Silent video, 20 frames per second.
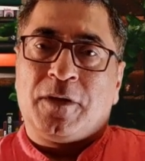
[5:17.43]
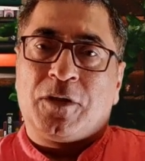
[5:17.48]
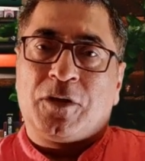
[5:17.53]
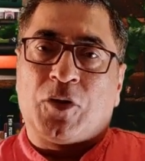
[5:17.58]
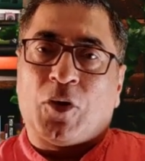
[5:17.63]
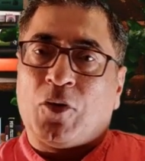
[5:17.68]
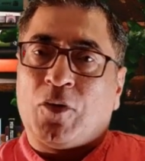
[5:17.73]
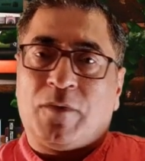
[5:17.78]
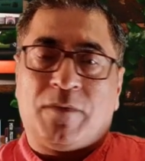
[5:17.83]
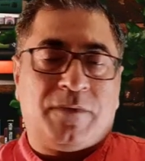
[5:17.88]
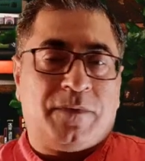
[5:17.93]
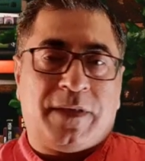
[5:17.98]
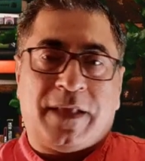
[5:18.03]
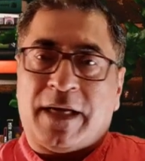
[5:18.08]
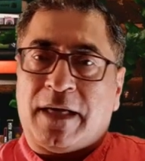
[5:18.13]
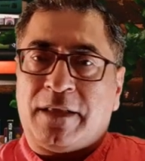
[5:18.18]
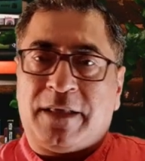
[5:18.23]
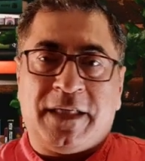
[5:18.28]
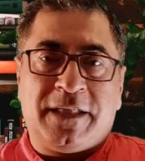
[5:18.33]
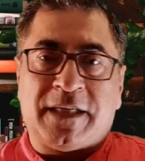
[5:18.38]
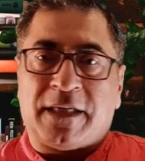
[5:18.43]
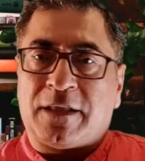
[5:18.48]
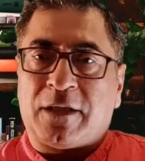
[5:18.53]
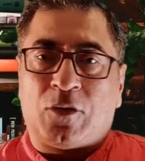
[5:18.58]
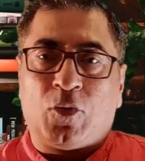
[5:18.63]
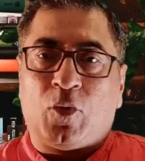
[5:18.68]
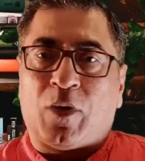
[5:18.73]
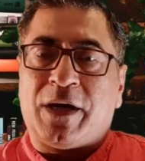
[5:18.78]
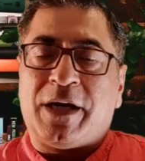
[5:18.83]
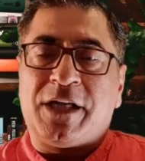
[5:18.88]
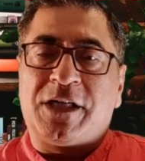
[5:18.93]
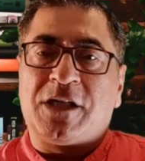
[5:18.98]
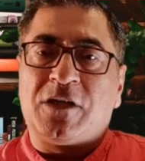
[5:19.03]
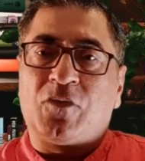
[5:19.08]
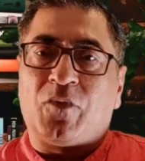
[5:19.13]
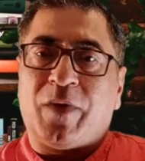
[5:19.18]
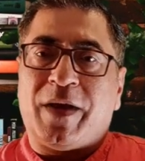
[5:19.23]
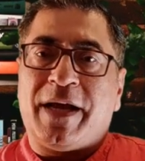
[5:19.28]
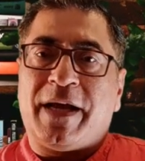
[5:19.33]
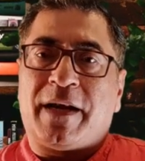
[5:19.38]
So these are the two
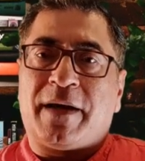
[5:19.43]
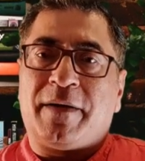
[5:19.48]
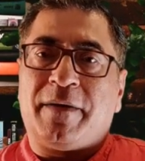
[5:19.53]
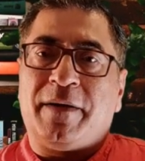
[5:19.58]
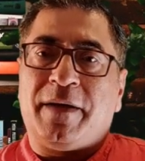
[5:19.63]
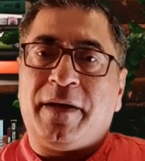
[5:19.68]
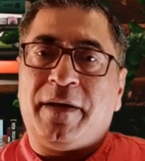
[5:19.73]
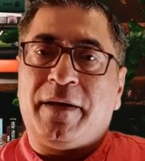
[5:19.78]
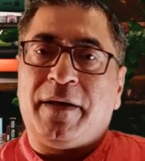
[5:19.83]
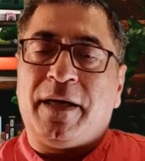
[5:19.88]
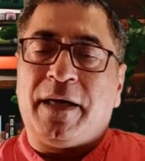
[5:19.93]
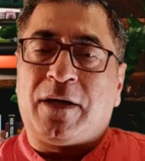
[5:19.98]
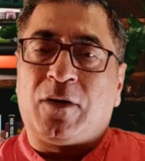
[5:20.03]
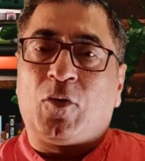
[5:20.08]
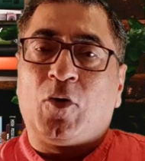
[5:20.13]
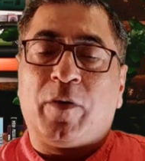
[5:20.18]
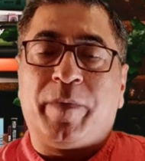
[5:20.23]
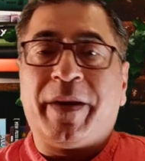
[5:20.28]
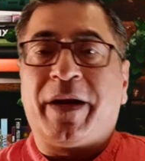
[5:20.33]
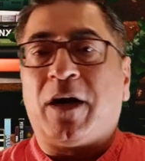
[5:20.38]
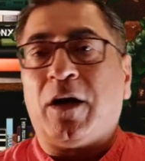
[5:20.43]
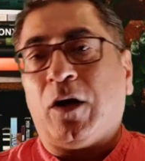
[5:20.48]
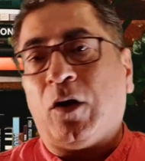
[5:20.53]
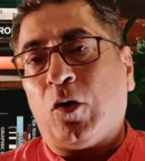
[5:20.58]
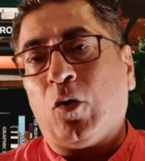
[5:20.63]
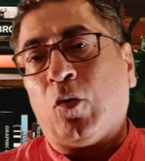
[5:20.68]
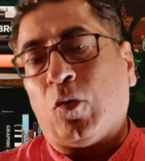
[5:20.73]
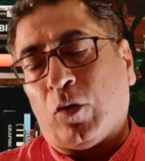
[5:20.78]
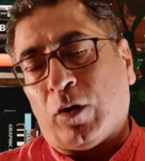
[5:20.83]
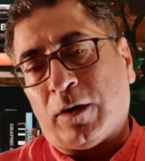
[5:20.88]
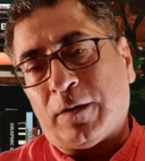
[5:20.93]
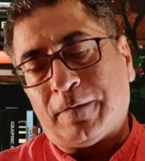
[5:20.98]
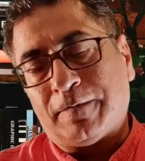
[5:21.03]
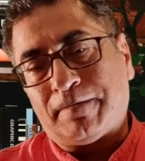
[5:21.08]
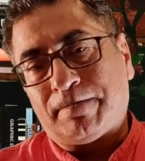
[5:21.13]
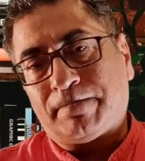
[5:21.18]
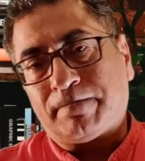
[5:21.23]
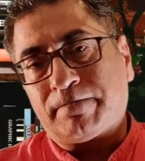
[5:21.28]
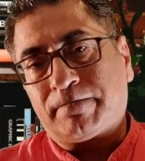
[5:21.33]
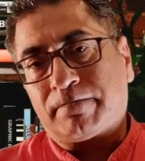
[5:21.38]
conditions where it could be condoned,
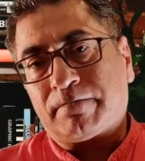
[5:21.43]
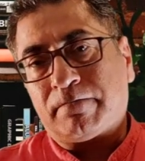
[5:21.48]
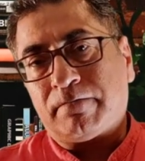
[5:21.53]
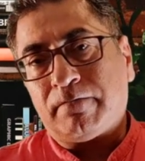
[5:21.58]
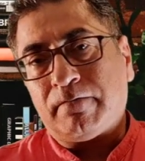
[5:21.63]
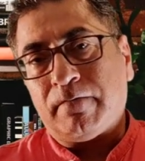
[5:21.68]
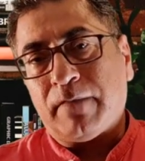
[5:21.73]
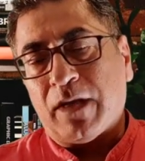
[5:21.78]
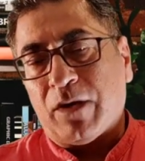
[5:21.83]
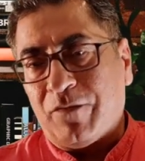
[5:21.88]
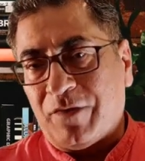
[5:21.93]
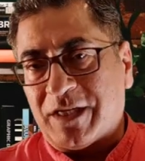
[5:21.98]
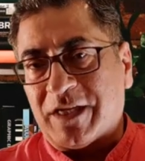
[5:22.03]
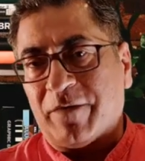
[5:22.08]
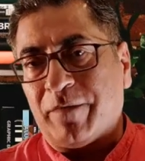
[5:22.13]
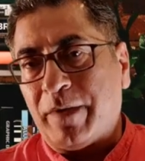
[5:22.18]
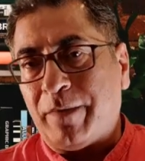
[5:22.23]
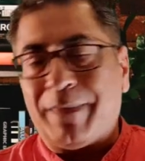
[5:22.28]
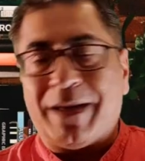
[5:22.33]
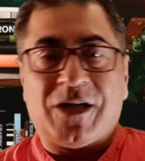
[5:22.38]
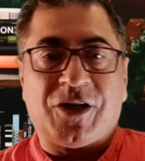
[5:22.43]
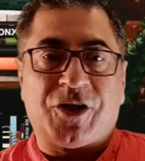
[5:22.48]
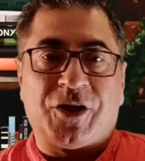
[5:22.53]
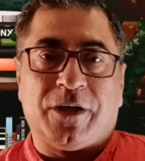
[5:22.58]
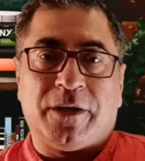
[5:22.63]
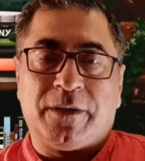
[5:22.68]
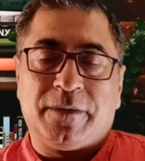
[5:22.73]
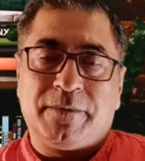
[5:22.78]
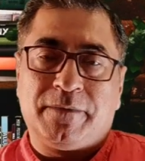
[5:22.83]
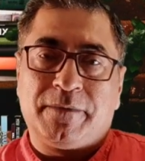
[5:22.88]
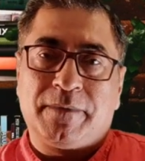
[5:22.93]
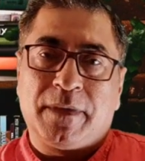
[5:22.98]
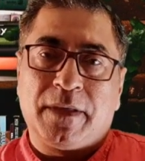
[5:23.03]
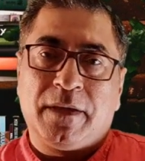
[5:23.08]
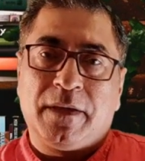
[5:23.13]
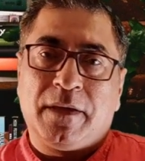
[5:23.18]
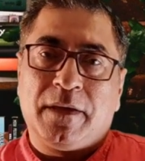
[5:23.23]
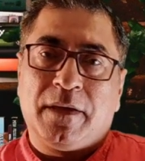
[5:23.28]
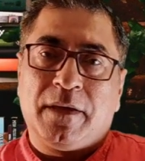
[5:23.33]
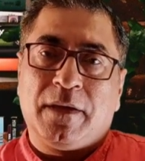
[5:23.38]
which have been mentioned.
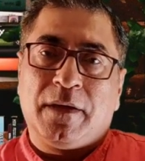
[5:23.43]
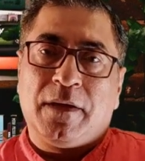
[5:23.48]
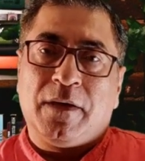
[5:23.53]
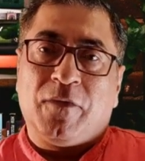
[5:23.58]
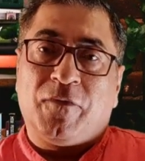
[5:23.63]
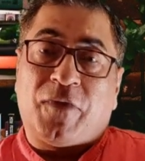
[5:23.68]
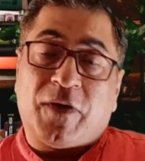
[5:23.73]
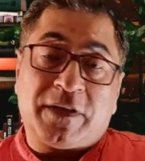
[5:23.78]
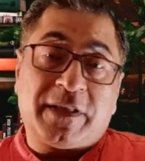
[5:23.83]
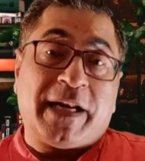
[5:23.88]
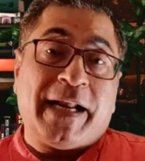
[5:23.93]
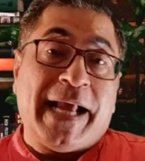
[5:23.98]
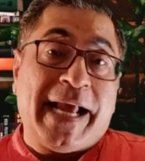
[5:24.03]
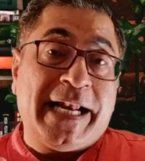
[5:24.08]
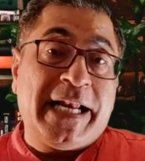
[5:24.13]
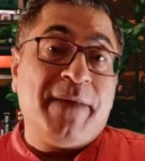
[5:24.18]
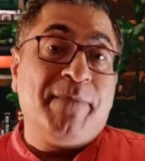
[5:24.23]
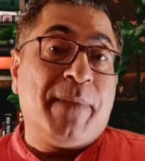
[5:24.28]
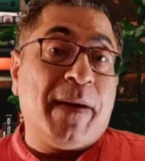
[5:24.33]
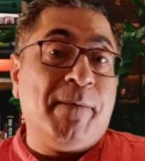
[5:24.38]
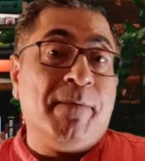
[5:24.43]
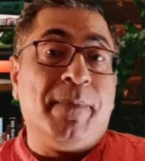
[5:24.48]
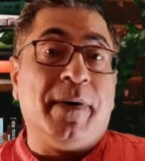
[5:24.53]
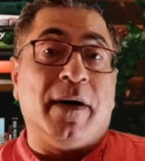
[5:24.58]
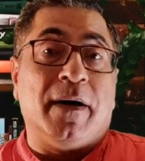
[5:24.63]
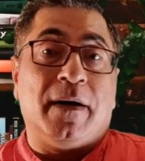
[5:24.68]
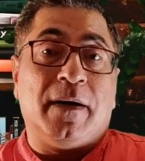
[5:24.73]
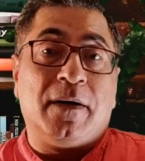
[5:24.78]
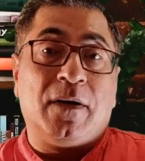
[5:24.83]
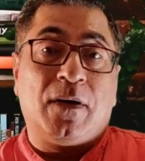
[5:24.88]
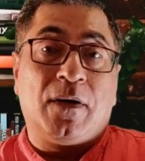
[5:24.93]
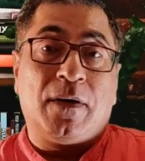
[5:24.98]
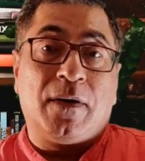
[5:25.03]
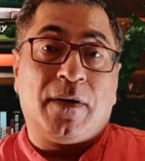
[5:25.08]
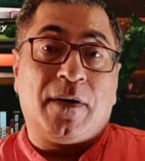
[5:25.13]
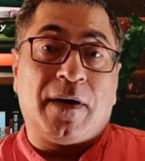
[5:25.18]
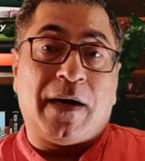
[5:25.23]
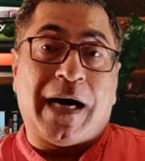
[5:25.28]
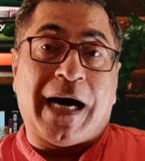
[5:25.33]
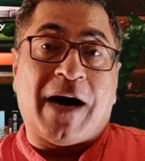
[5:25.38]
Further, any member
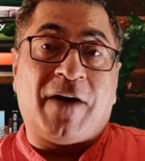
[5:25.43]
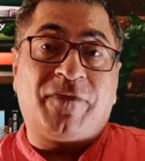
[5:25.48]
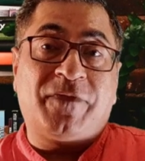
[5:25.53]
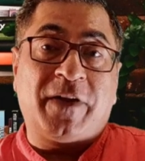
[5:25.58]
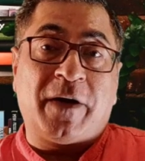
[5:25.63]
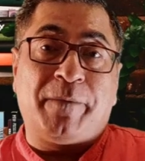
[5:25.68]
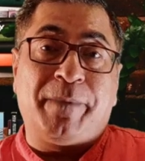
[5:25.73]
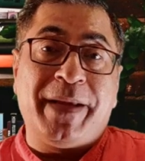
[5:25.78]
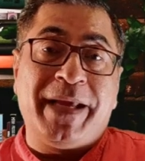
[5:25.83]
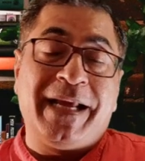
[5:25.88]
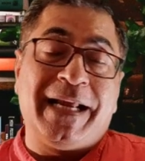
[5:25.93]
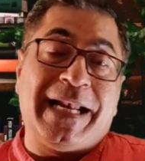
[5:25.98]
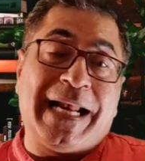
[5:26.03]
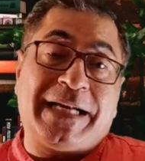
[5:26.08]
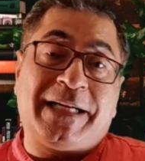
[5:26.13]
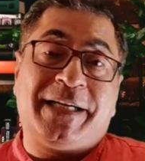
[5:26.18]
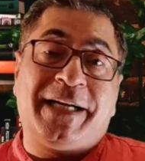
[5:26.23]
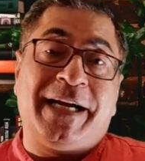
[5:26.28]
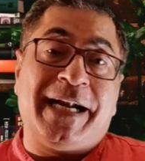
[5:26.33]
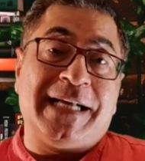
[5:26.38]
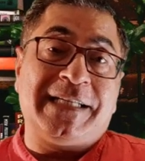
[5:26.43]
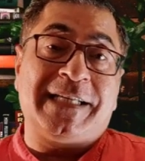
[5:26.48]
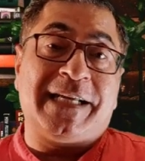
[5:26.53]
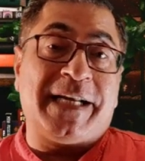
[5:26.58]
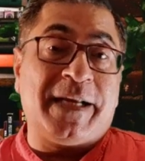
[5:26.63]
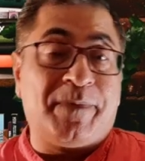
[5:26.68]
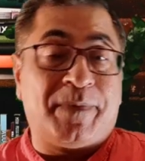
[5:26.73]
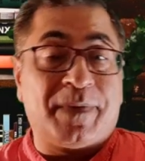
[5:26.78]
after being elected as a